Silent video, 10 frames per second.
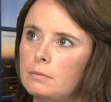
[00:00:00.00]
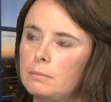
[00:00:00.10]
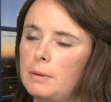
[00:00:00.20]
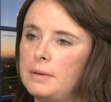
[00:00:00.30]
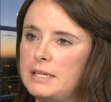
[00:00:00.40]

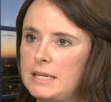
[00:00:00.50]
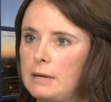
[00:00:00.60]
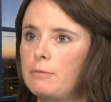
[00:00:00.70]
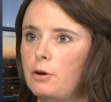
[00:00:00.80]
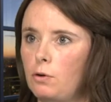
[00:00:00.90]
Maybe
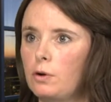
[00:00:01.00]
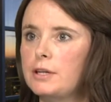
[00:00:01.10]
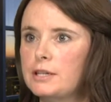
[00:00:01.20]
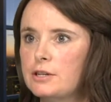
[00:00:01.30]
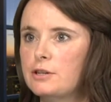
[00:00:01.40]
tape
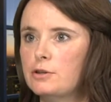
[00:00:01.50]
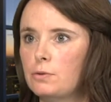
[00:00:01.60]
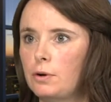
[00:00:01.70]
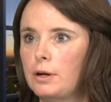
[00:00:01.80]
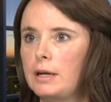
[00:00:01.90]
recordings and
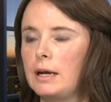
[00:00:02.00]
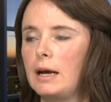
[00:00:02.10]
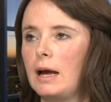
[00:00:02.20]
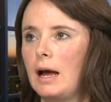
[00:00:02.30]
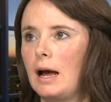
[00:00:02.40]
so on,
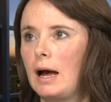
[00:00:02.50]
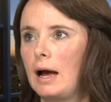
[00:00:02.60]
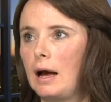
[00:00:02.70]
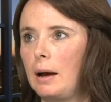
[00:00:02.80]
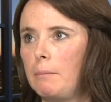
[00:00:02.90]
yeah.
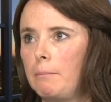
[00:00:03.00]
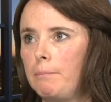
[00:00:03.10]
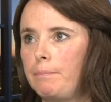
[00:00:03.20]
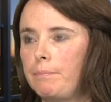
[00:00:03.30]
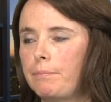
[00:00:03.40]

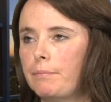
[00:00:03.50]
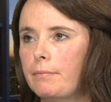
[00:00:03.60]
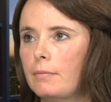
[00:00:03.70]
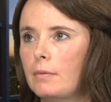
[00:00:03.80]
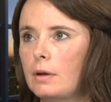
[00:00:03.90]

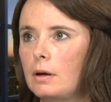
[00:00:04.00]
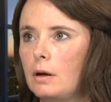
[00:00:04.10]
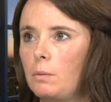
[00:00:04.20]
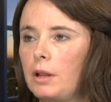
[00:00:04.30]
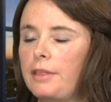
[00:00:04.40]

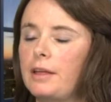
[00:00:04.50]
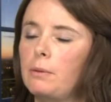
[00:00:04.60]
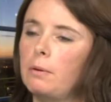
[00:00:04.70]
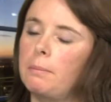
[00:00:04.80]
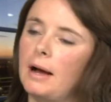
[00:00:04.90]
Well, I
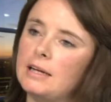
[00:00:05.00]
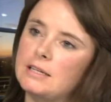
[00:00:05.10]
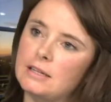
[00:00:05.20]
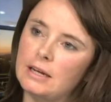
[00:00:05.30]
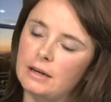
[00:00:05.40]
think we're back
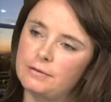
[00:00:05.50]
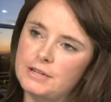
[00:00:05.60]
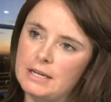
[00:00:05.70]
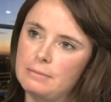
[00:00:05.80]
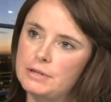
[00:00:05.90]
to the kind of
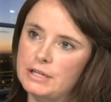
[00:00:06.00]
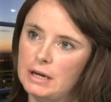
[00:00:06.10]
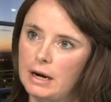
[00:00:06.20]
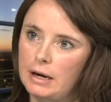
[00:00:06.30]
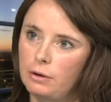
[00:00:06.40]
same
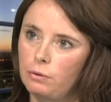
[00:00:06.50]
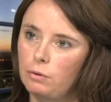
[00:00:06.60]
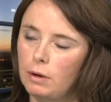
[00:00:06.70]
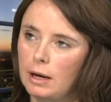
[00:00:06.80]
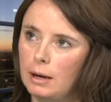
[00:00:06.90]

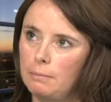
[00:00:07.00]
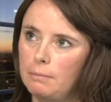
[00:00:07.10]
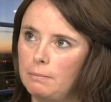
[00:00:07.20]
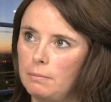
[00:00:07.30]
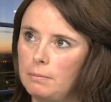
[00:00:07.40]
scenario,
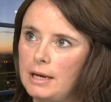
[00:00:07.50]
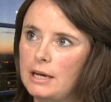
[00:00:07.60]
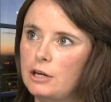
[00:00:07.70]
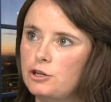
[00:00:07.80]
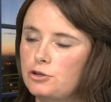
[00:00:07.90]

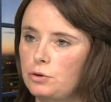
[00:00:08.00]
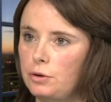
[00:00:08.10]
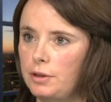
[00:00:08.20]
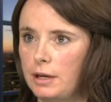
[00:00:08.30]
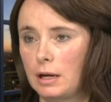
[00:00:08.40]
making
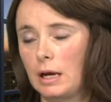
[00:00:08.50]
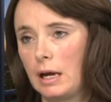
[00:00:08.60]
sure that